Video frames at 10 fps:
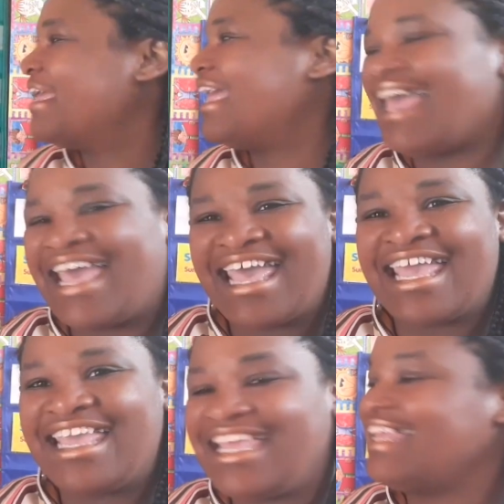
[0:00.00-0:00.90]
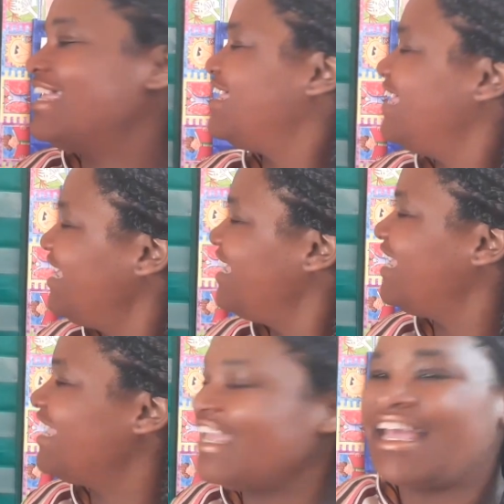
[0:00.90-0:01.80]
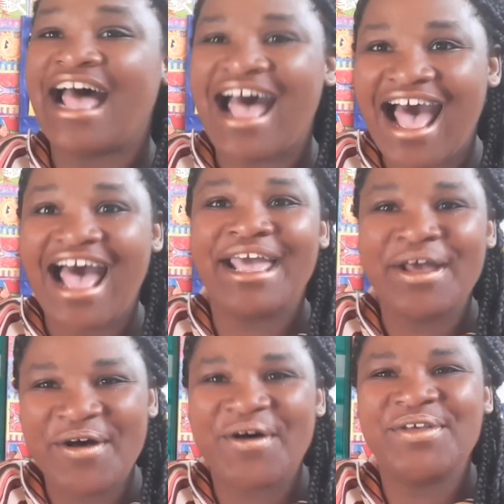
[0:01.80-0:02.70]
A, E, I, O,